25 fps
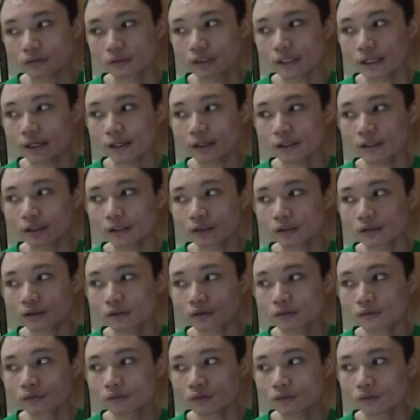
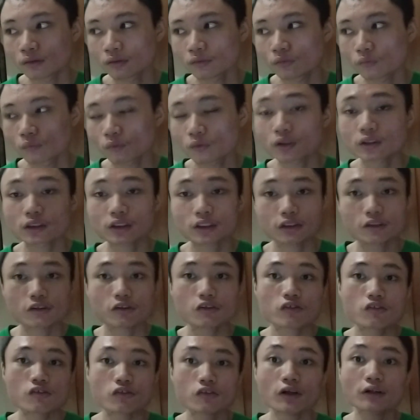their
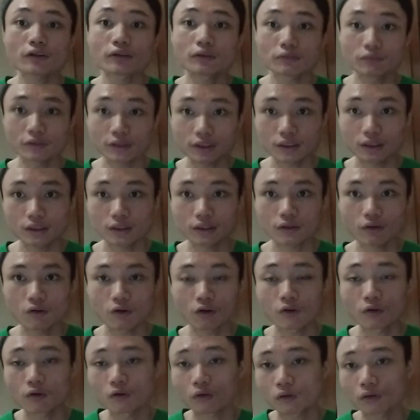workers' salary
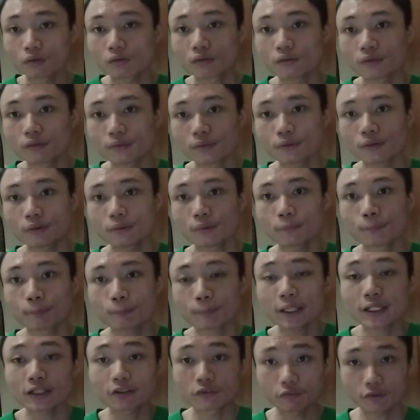or
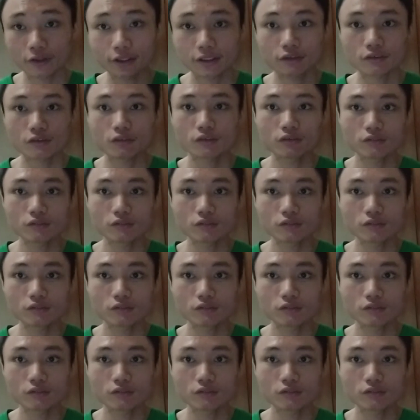pay grade.